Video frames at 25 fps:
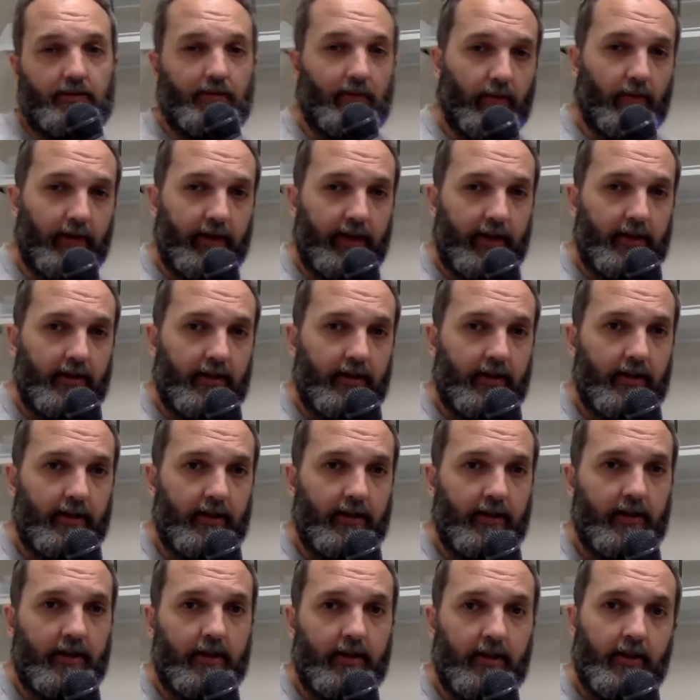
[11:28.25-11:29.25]
point
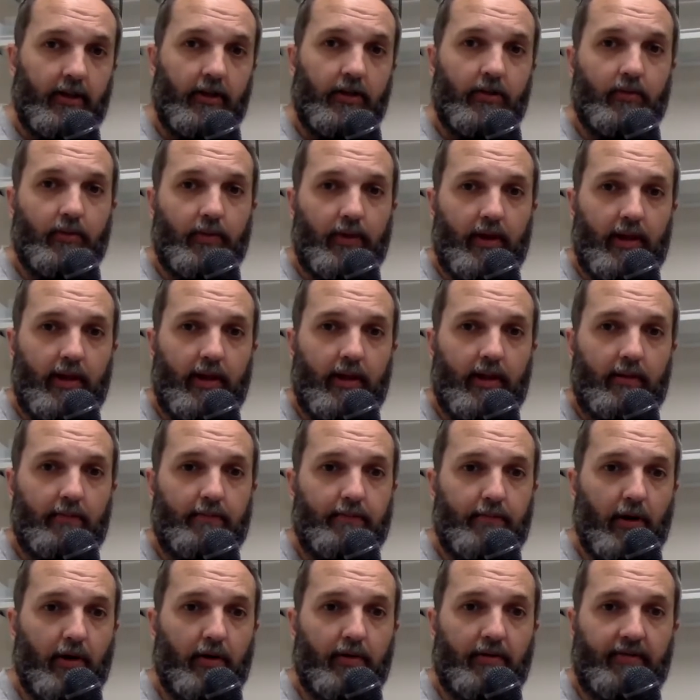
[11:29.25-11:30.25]
with
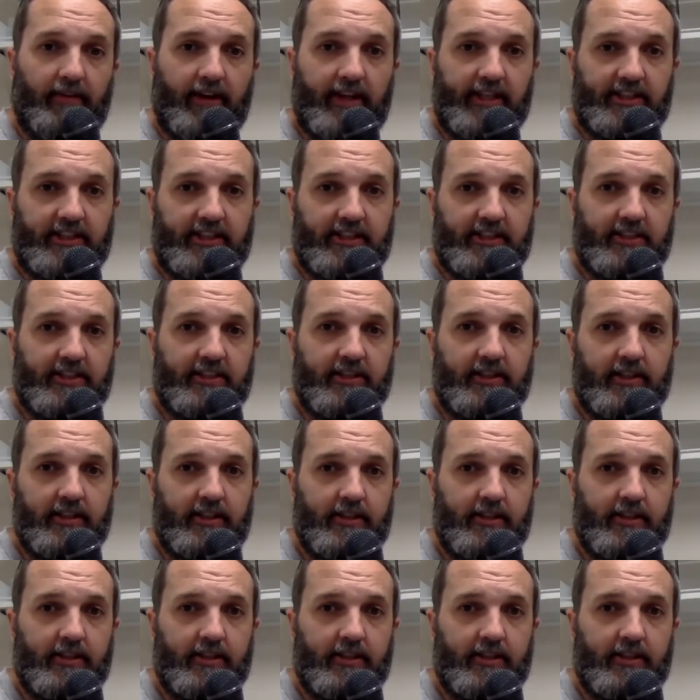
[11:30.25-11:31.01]
both faces.